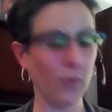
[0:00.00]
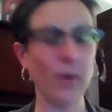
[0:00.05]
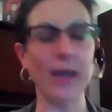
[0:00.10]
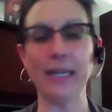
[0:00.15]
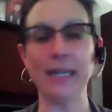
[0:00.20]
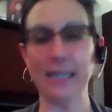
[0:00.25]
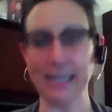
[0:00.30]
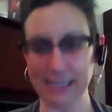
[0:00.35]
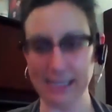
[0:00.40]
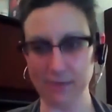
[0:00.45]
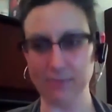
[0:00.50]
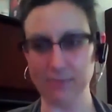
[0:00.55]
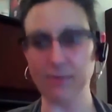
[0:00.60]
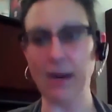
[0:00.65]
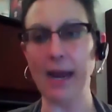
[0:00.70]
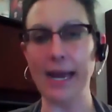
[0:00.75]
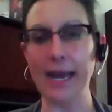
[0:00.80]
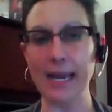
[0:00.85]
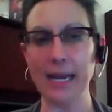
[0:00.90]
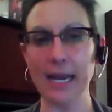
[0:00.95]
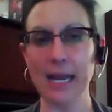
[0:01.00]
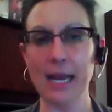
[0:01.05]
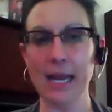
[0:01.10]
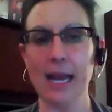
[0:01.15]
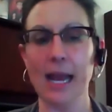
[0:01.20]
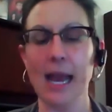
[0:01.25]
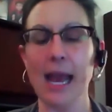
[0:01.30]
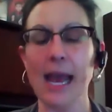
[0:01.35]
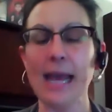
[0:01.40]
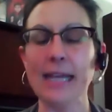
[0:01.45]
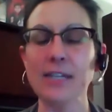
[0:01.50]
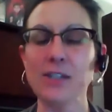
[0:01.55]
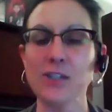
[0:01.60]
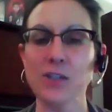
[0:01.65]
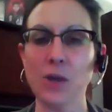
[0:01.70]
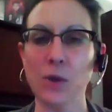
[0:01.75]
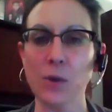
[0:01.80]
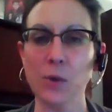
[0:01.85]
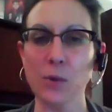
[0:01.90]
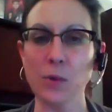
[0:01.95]
wait list, right. And
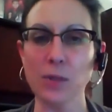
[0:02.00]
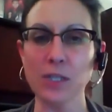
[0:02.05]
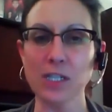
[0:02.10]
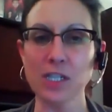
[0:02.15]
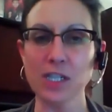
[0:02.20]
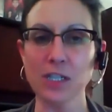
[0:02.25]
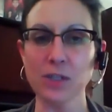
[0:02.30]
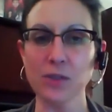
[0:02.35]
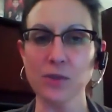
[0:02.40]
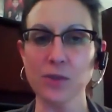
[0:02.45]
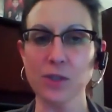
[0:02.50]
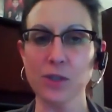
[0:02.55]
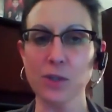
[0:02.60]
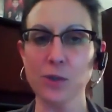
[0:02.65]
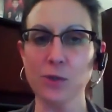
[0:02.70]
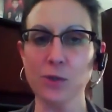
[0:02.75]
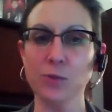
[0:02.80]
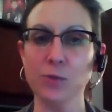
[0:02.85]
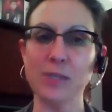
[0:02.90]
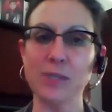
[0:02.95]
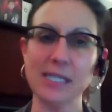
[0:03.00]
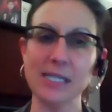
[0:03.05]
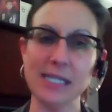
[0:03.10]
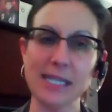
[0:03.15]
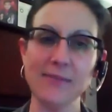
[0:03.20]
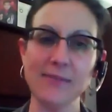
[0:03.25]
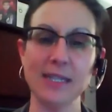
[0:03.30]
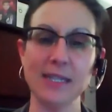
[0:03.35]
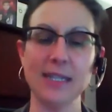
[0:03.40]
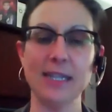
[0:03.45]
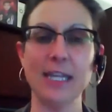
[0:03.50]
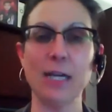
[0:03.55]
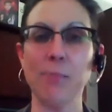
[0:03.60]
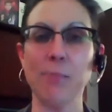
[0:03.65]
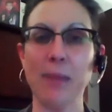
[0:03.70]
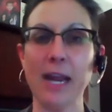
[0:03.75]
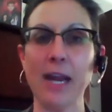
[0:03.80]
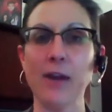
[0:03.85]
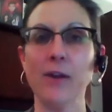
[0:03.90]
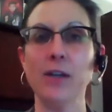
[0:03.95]
so the children who received it, their
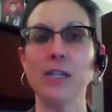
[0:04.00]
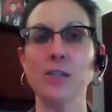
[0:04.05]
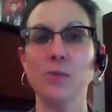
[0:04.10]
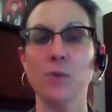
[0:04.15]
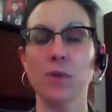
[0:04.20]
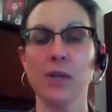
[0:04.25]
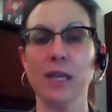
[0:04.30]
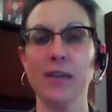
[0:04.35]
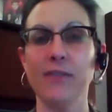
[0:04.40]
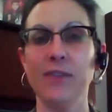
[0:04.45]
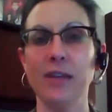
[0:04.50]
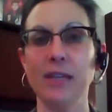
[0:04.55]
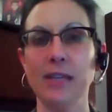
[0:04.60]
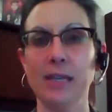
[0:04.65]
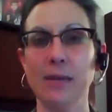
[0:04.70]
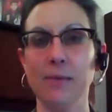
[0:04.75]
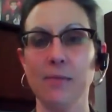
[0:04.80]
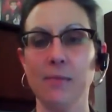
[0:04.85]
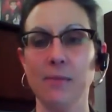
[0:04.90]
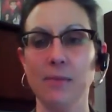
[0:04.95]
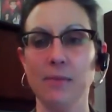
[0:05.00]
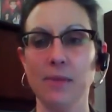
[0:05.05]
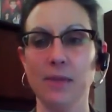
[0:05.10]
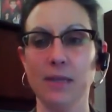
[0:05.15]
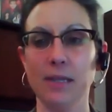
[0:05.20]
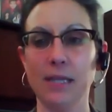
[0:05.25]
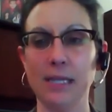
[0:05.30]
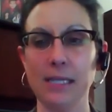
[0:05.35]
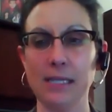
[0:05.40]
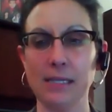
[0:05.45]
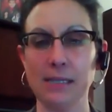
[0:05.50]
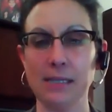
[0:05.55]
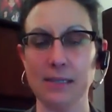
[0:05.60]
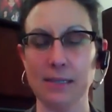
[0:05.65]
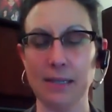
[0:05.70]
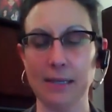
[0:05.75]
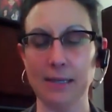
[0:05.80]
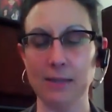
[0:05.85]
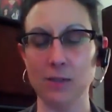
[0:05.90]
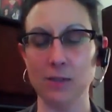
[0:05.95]
parents were giving them
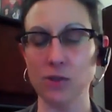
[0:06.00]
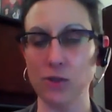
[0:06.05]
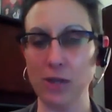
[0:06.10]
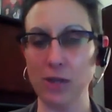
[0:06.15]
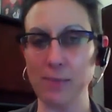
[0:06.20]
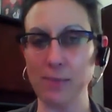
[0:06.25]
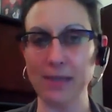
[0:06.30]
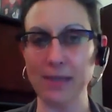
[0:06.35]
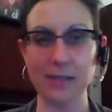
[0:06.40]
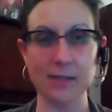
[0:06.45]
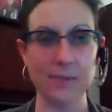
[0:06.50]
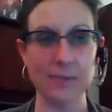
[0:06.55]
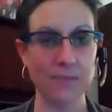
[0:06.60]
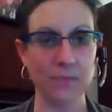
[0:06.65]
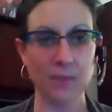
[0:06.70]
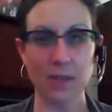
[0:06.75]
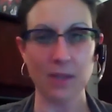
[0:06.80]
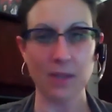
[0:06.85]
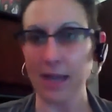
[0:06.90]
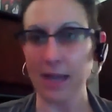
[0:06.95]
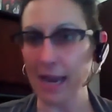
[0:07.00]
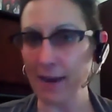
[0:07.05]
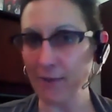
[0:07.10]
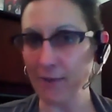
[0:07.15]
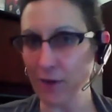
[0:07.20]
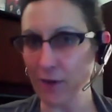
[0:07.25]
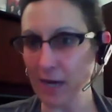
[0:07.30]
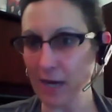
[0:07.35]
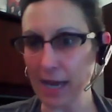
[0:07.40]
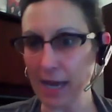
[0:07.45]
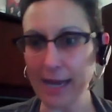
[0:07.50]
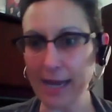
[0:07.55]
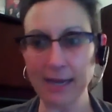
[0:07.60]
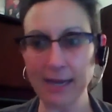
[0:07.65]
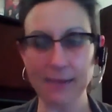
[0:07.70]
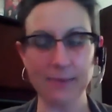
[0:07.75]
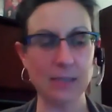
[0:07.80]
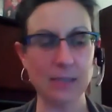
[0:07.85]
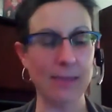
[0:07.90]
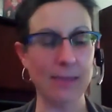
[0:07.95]
these treatments every night.
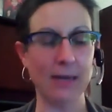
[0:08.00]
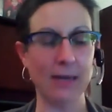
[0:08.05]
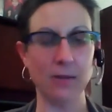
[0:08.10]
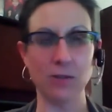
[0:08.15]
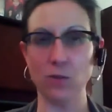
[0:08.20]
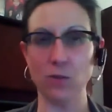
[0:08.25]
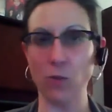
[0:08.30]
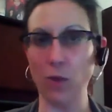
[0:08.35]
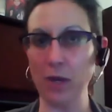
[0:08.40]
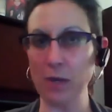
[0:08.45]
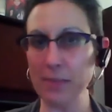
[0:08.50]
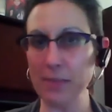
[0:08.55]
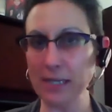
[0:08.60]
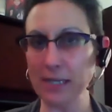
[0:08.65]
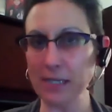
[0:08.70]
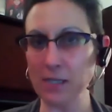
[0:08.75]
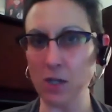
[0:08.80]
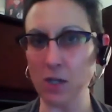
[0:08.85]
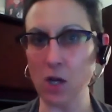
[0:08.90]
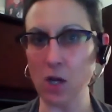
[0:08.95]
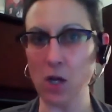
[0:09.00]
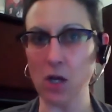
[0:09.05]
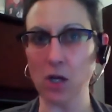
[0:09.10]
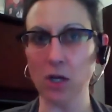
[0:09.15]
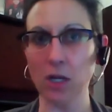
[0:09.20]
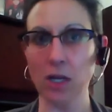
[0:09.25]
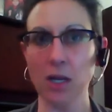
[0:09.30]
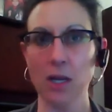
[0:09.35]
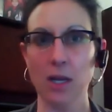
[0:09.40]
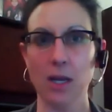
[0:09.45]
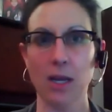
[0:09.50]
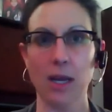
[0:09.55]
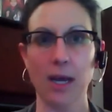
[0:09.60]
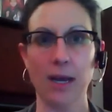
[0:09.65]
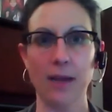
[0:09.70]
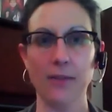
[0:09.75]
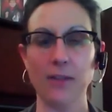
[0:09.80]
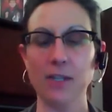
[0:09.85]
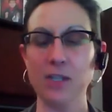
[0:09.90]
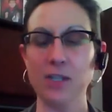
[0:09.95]
It was about 20 minutes long.
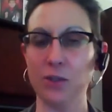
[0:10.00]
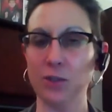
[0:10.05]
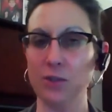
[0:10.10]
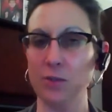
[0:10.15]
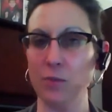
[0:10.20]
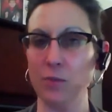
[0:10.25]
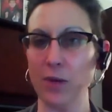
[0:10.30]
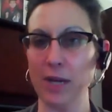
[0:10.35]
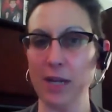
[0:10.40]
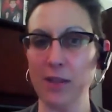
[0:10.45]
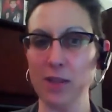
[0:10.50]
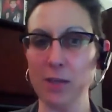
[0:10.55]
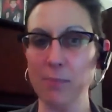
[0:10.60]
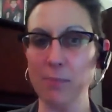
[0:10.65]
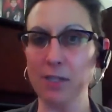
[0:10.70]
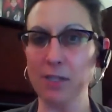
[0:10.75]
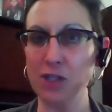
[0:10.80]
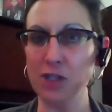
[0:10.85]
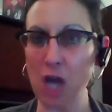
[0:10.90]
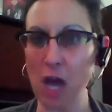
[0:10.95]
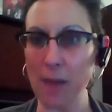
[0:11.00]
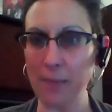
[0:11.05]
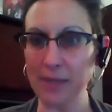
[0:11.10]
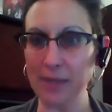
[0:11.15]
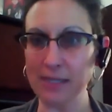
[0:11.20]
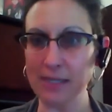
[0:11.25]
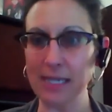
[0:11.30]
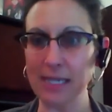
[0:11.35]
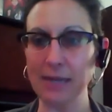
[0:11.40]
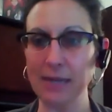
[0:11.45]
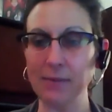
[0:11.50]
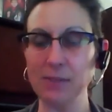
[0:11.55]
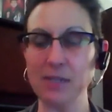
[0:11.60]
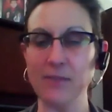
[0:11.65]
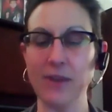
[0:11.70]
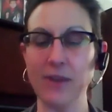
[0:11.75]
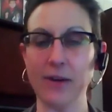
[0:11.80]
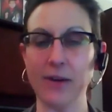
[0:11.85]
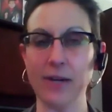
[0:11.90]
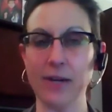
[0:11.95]
The children were in their pajamas, and it was a
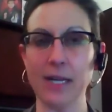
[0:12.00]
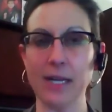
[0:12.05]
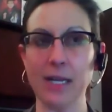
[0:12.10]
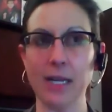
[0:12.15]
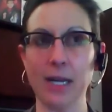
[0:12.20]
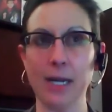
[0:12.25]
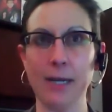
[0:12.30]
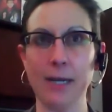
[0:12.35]
very